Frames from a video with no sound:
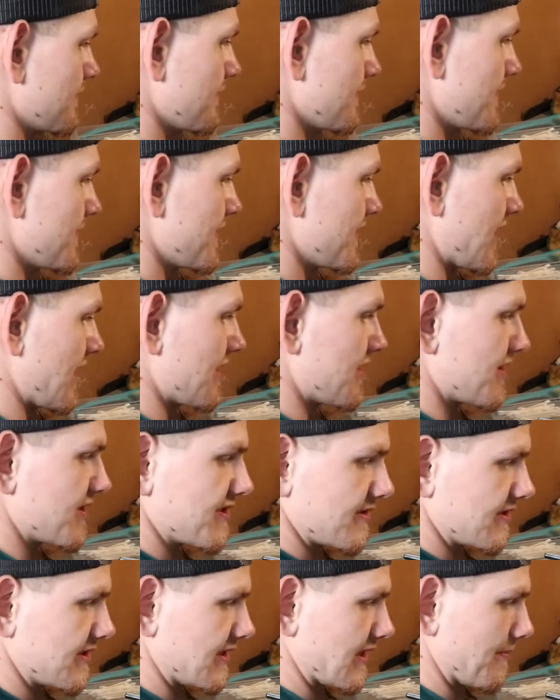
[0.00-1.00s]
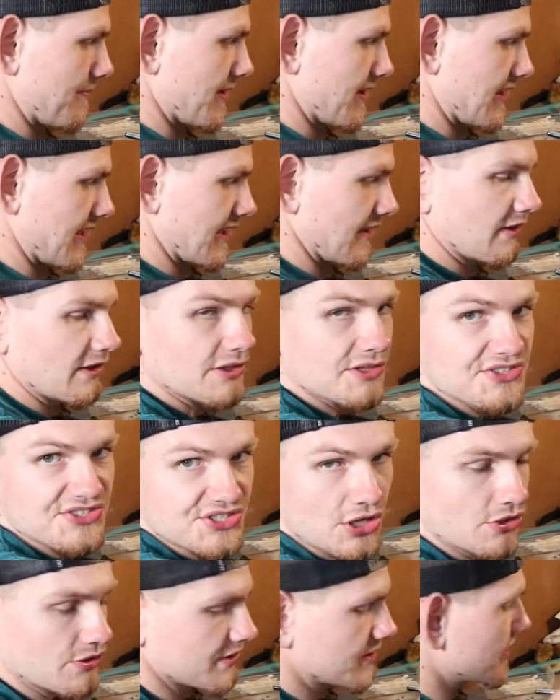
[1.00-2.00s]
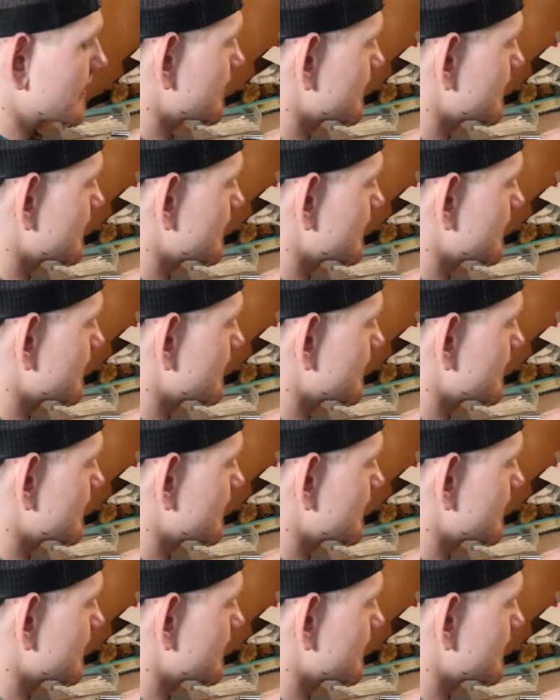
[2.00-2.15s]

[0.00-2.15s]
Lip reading: So yeah, just dip it, get a little soaked.